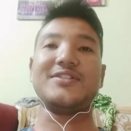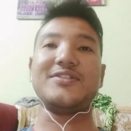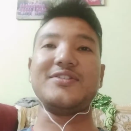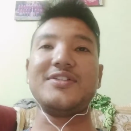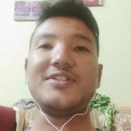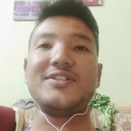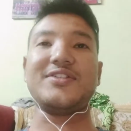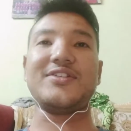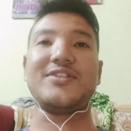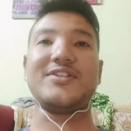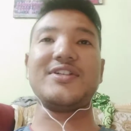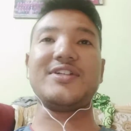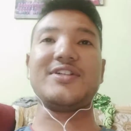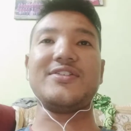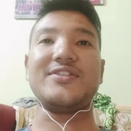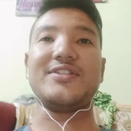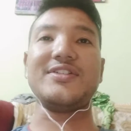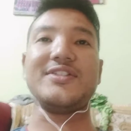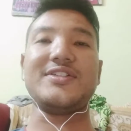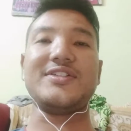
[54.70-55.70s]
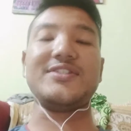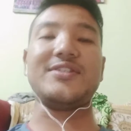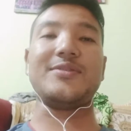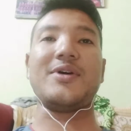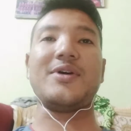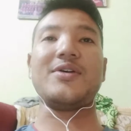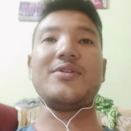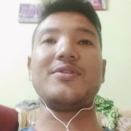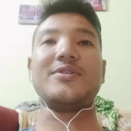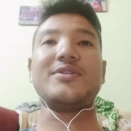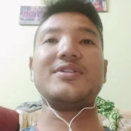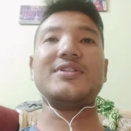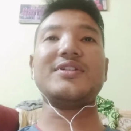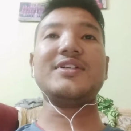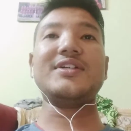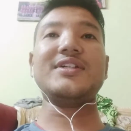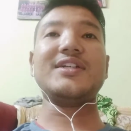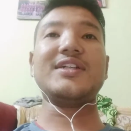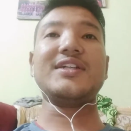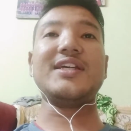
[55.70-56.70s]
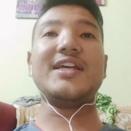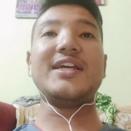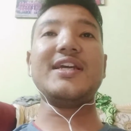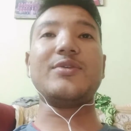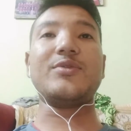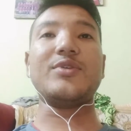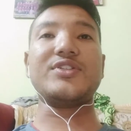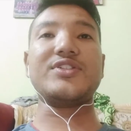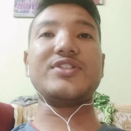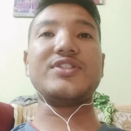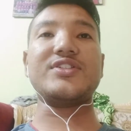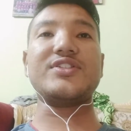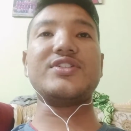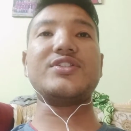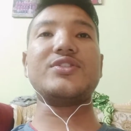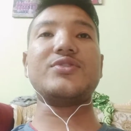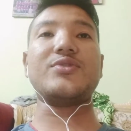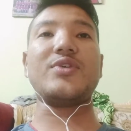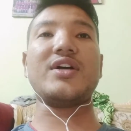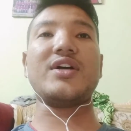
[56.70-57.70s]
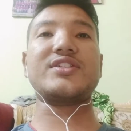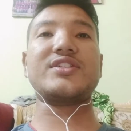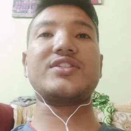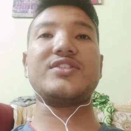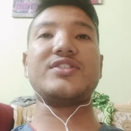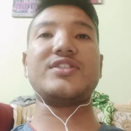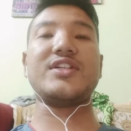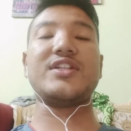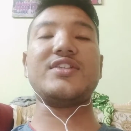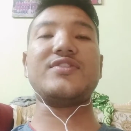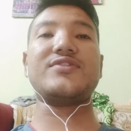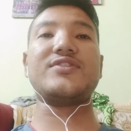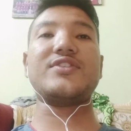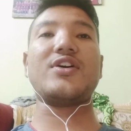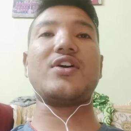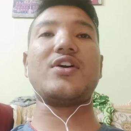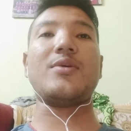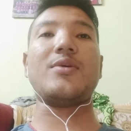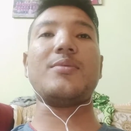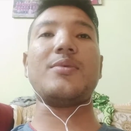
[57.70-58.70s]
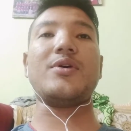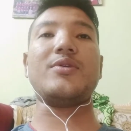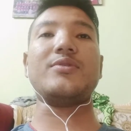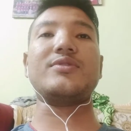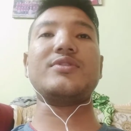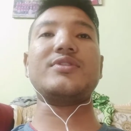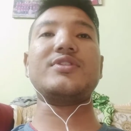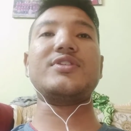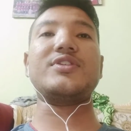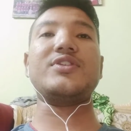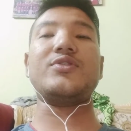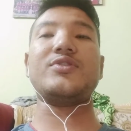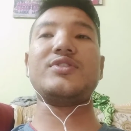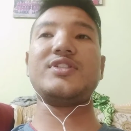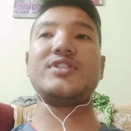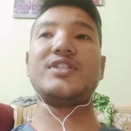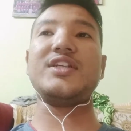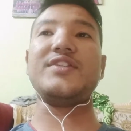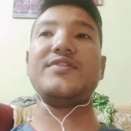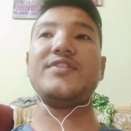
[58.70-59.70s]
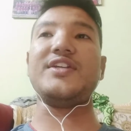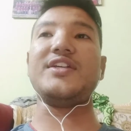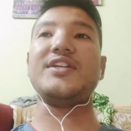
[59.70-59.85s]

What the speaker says: This article is about key questions to ask yourselves about your CV.